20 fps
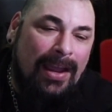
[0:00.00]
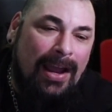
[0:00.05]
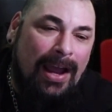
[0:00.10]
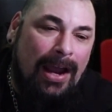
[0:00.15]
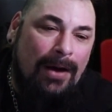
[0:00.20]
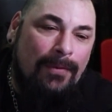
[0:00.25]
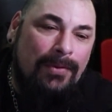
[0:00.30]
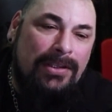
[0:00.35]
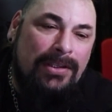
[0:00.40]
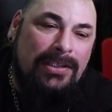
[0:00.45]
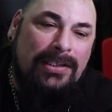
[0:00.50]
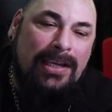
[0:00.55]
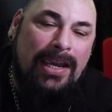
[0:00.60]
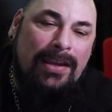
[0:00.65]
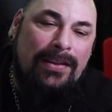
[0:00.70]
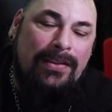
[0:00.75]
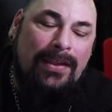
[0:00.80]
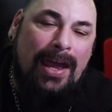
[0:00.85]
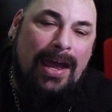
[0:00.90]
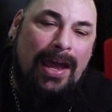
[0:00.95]
would say
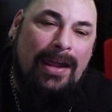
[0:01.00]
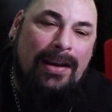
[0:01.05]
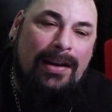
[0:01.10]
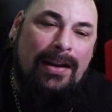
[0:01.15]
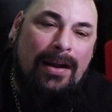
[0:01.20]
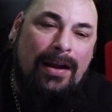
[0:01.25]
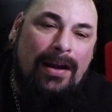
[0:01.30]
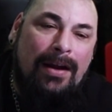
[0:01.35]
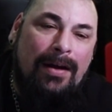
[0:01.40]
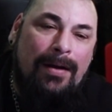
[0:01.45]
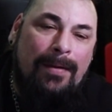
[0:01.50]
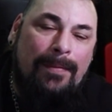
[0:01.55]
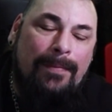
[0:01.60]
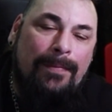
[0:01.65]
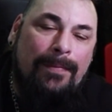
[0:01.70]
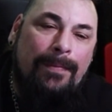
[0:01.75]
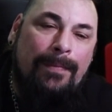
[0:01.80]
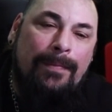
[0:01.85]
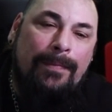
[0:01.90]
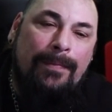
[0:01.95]
that,
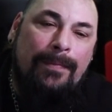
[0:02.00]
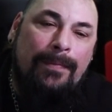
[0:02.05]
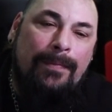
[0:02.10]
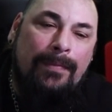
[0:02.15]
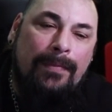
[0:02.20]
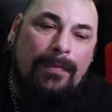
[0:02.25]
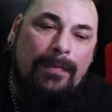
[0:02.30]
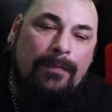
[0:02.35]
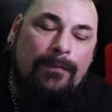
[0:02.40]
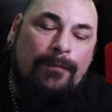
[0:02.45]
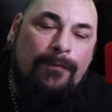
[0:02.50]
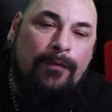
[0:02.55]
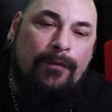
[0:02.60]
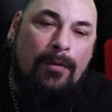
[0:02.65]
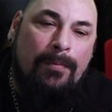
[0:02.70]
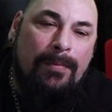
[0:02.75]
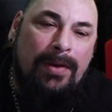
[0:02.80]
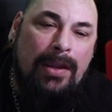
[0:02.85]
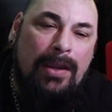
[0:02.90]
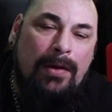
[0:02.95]
for
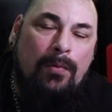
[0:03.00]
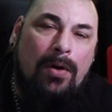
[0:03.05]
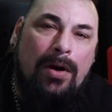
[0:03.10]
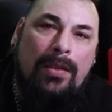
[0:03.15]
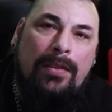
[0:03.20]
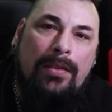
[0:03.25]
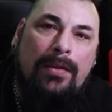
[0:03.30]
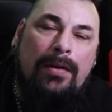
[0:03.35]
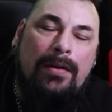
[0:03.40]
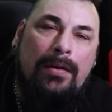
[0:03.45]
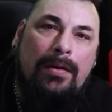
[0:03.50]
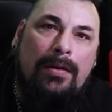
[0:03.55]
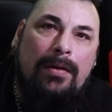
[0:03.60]
me, one of